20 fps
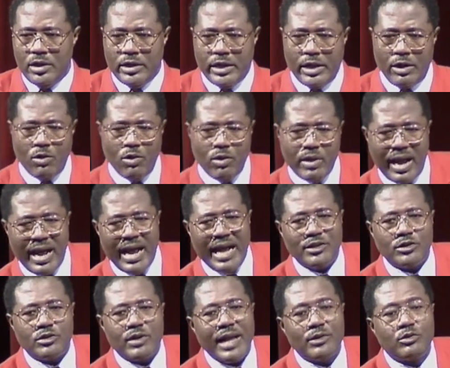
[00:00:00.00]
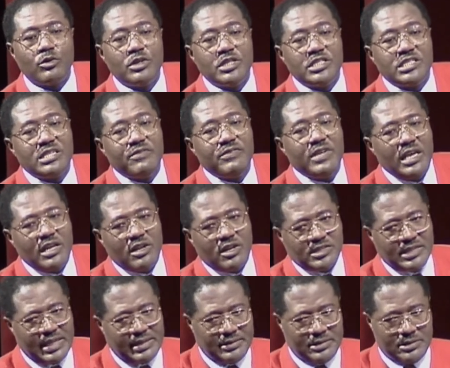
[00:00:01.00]
they go and try to deceive the
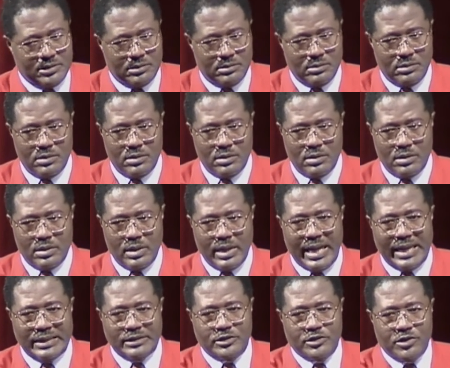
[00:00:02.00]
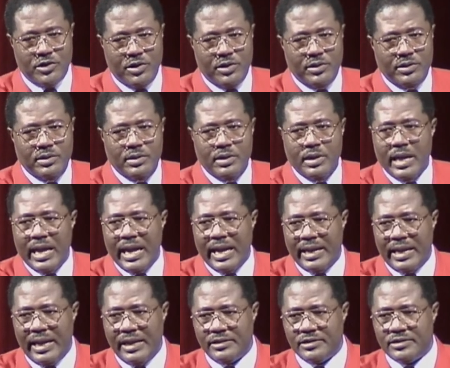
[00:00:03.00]
innocents and turn
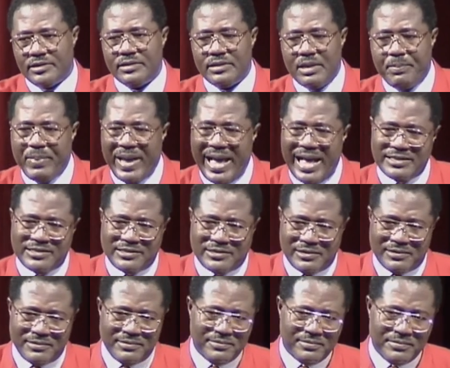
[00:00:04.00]
against the pastor.